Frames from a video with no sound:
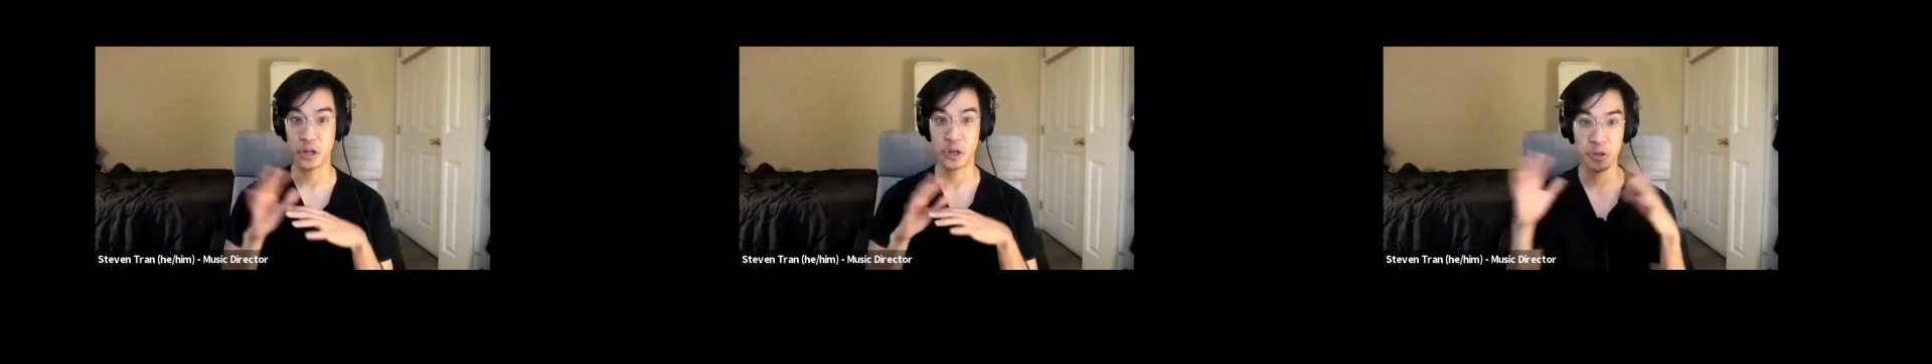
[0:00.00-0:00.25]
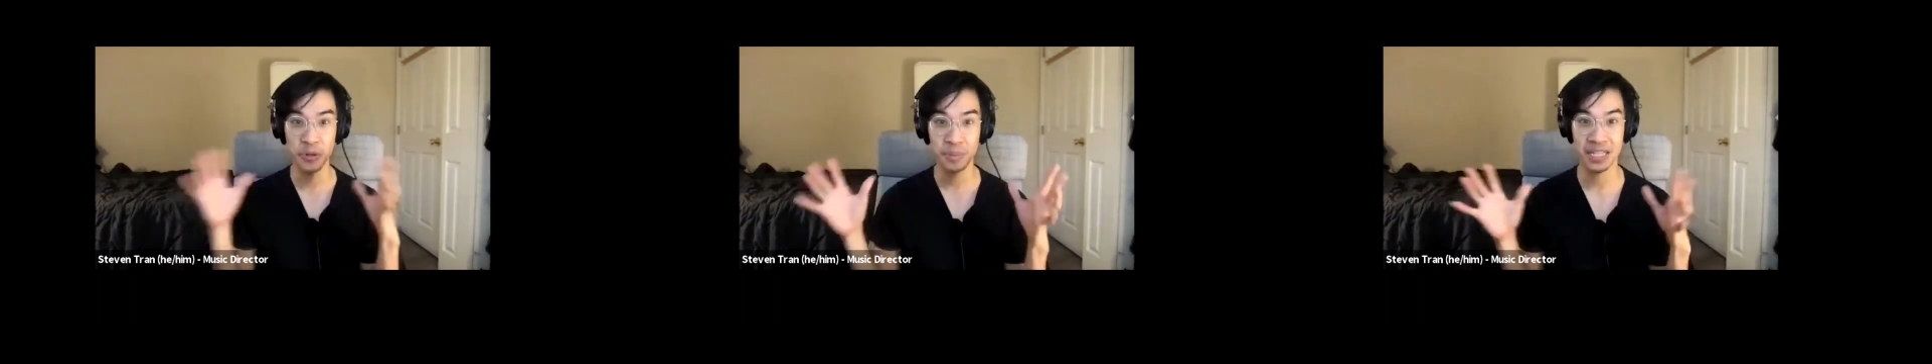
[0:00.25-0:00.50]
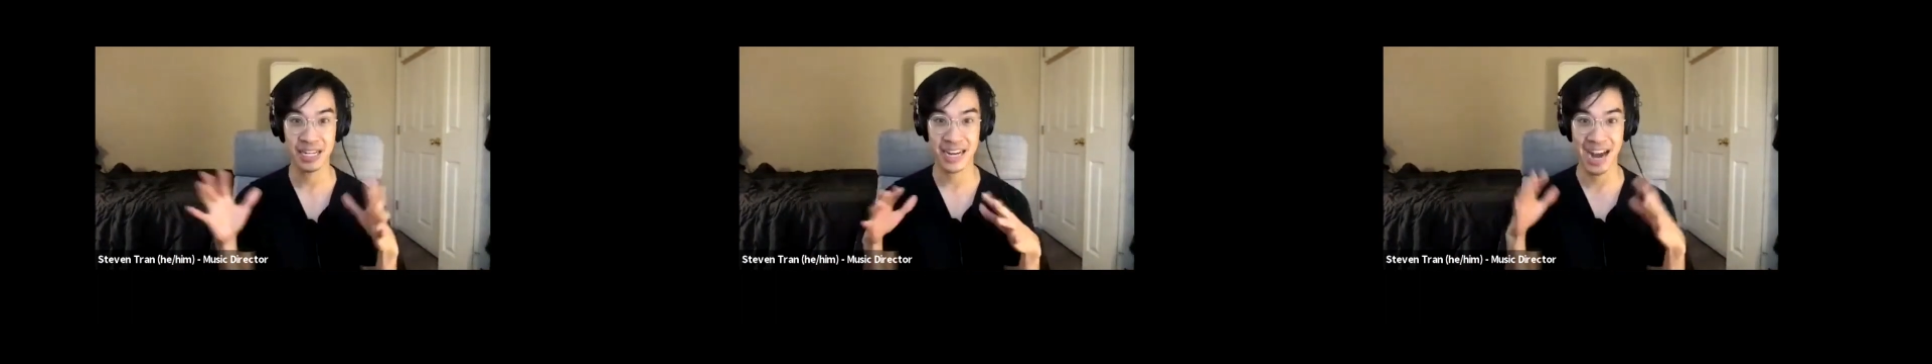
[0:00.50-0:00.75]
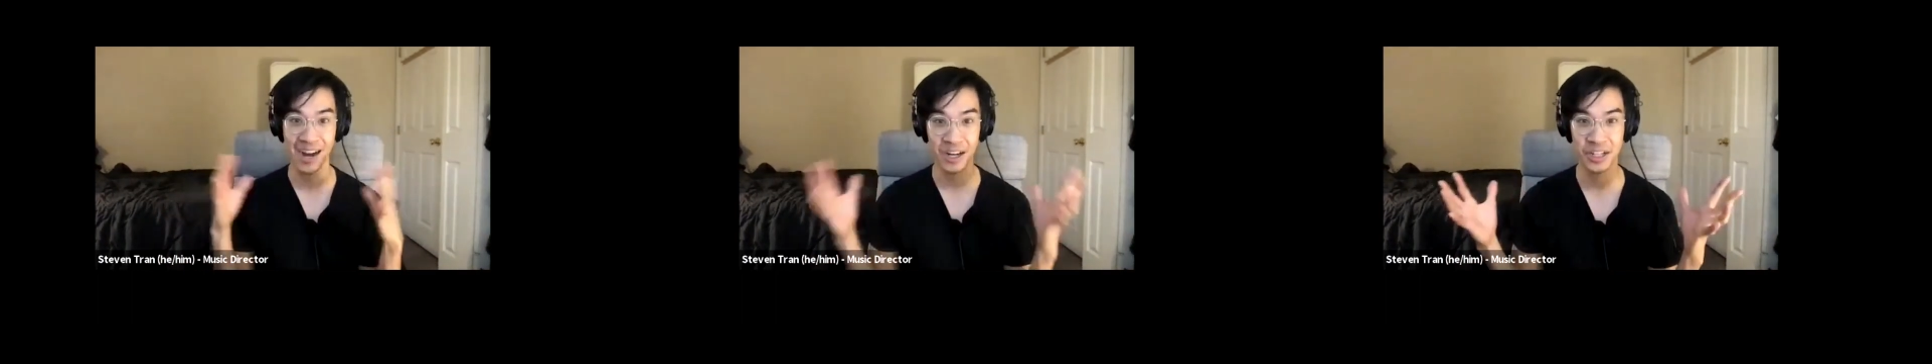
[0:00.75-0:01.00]
groups and
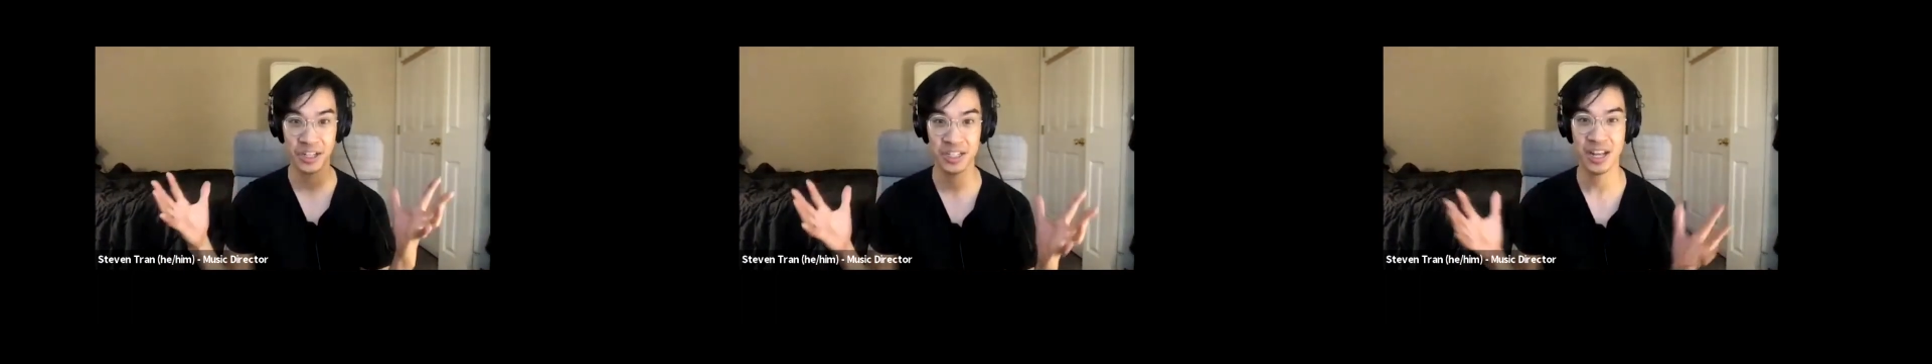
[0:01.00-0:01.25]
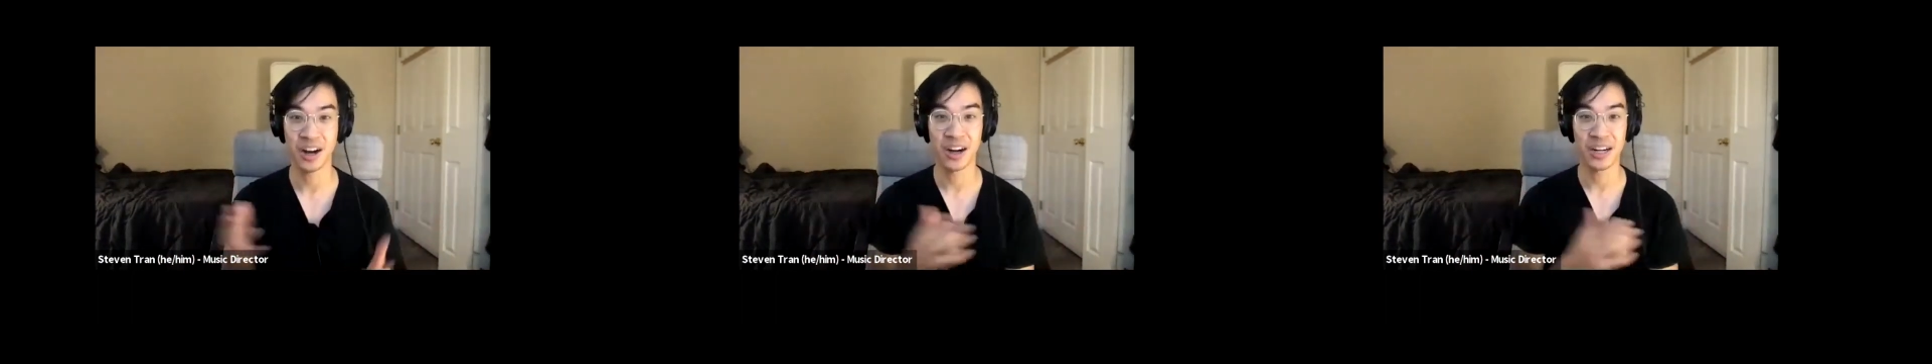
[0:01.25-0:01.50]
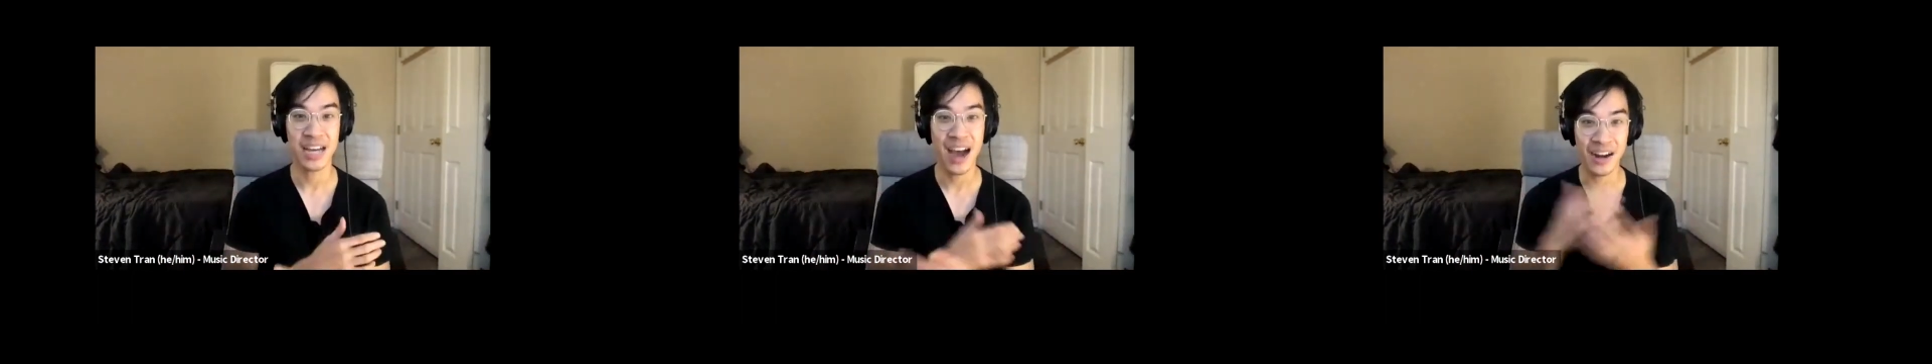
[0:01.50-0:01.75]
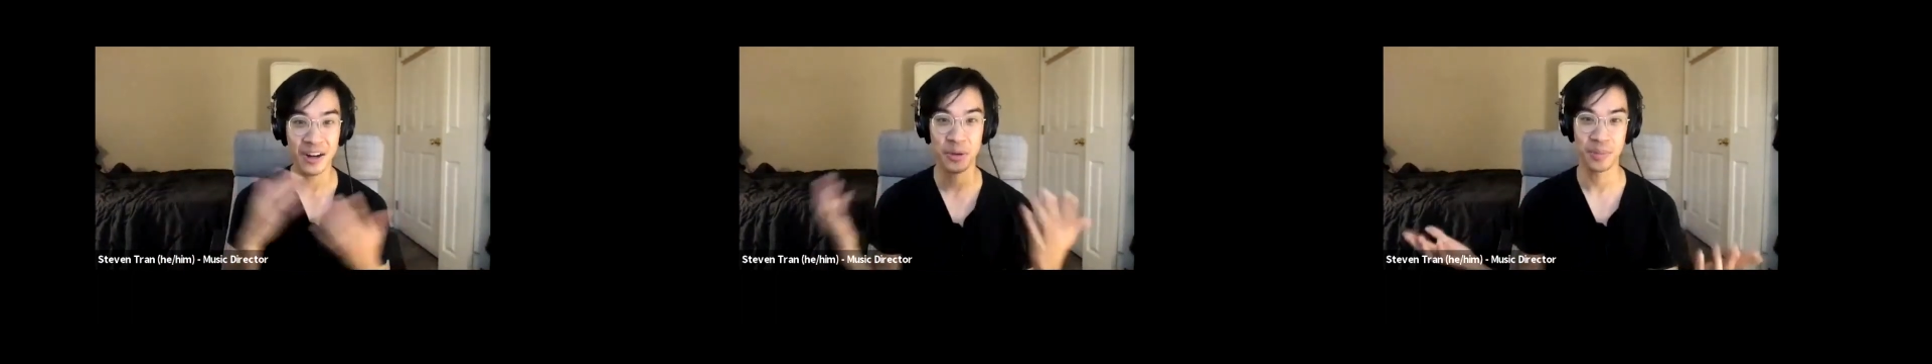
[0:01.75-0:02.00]
characters that our
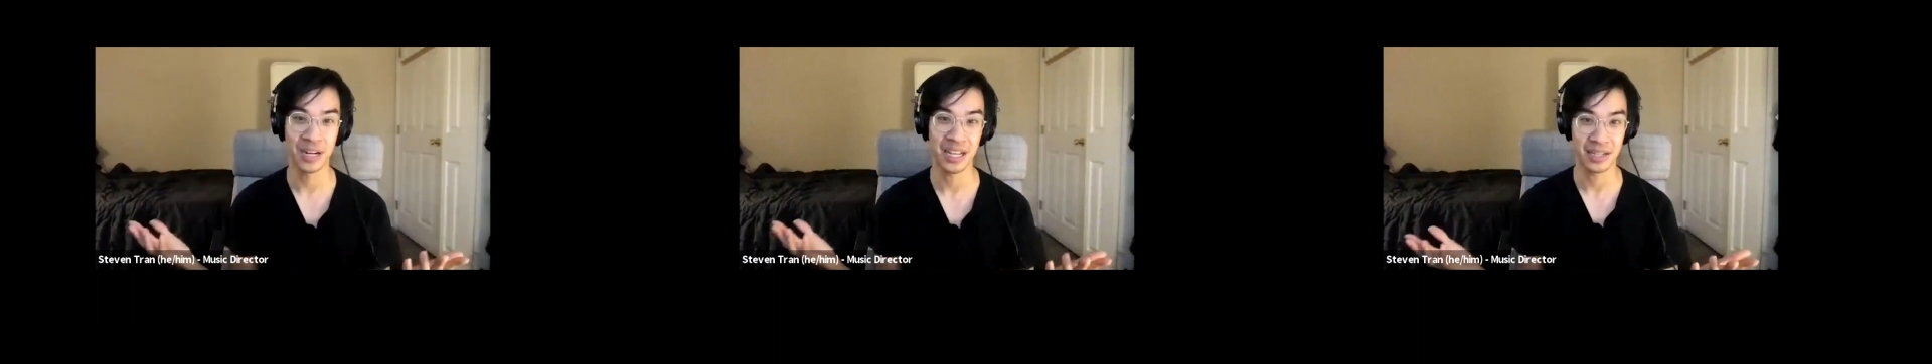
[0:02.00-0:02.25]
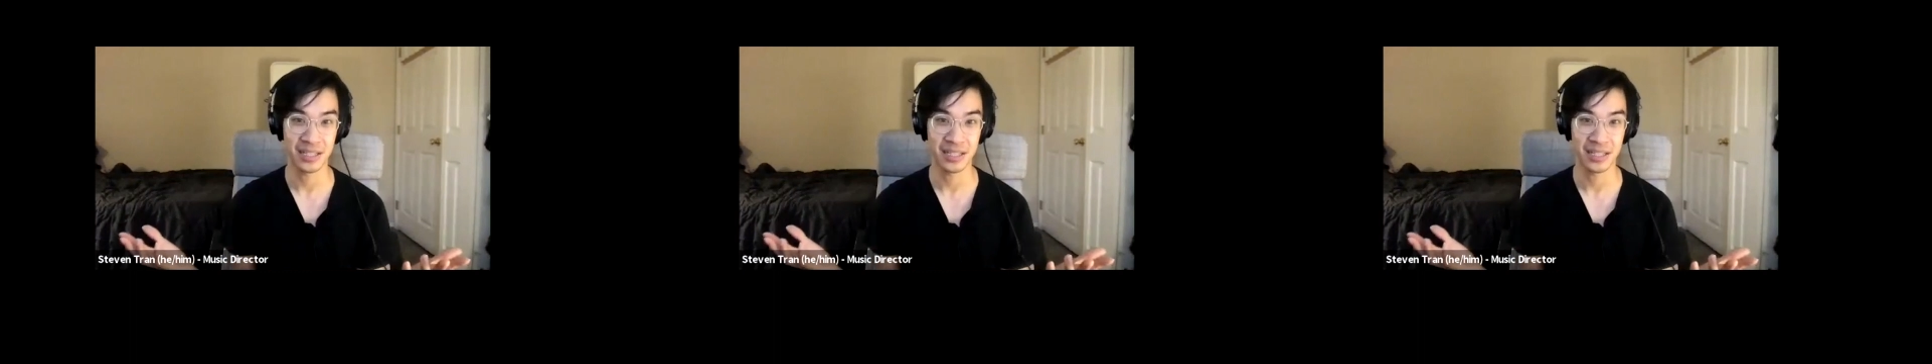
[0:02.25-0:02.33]
entire community